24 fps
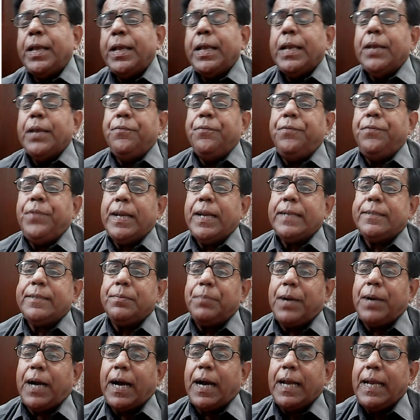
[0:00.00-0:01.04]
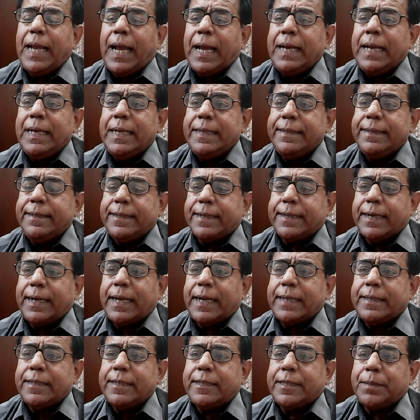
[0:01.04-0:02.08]
where small l is written
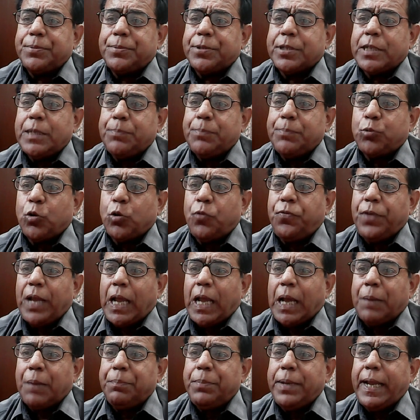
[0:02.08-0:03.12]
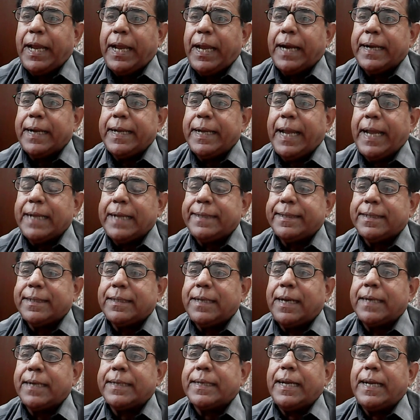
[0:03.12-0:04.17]
as a subscript of M, and H
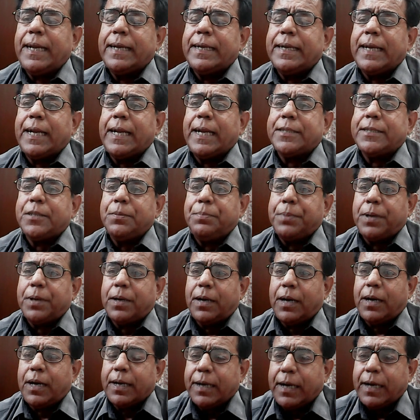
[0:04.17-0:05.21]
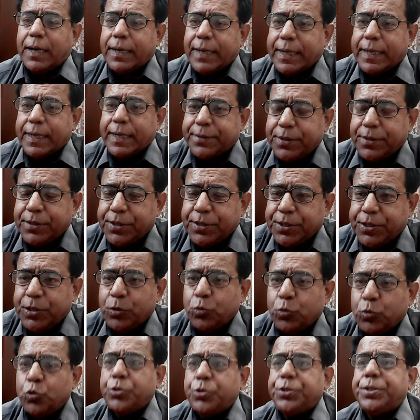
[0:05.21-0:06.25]
cut or H bar or H
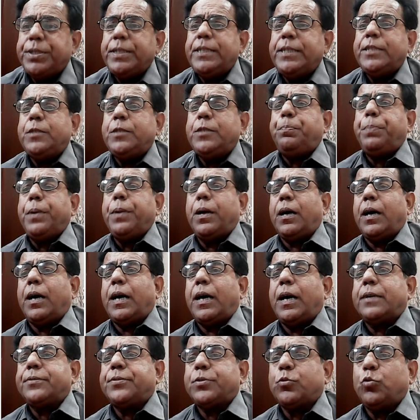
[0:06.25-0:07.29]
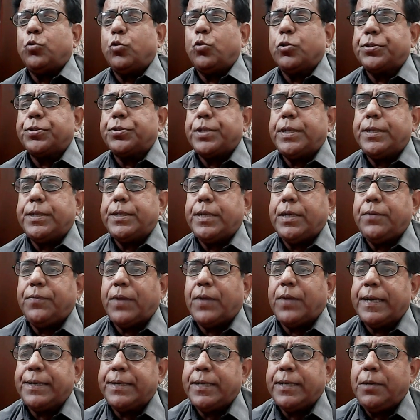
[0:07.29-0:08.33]
reduced is Planck's constant
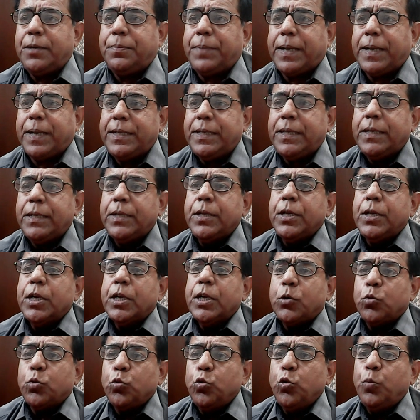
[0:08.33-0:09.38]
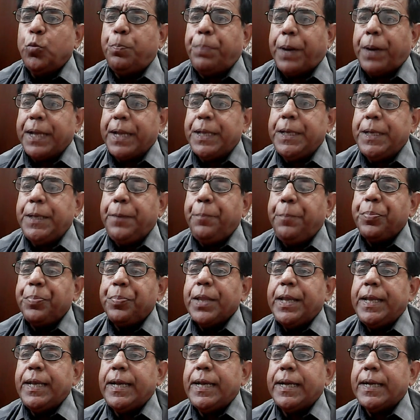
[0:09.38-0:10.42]
divided by 2 pi.
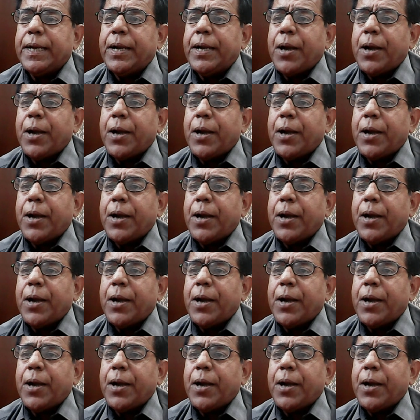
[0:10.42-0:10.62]
Here